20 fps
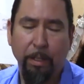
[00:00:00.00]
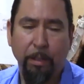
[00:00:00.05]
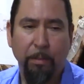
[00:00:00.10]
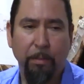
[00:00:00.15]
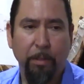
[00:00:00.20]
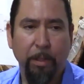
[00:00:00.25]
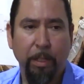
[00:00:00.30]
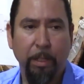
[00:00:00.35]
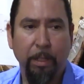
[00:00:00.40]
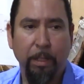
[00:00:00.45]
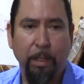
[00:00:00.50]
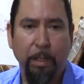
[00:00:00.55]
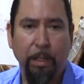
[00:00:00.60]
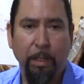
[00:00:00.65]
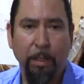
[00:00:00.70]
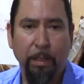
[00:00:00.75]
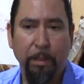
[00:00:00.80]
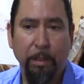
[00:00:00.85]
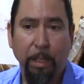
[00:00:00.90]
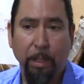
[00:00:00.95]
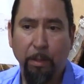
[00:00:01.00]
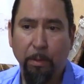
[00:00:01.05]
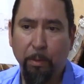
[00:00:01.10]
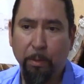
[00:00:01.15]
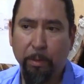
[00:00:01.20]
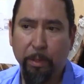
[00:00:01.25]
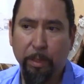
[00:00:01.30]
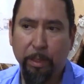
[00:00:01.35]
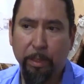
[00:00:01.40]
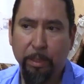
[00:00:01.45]
where not
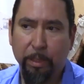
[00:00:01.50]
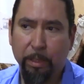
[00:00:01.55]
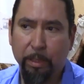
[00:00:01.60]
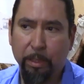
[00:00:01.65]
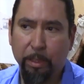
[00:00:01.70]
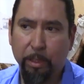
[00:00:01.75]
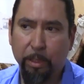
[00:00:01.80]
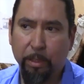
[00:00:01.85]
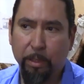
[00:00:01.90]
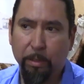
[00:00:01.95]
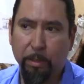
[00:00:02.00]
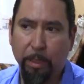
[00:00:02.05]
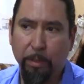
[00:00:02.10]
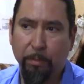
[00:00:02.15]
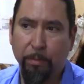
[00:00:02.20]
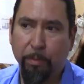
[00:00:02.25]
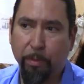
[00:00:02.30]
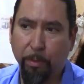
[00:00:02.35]
only is it just great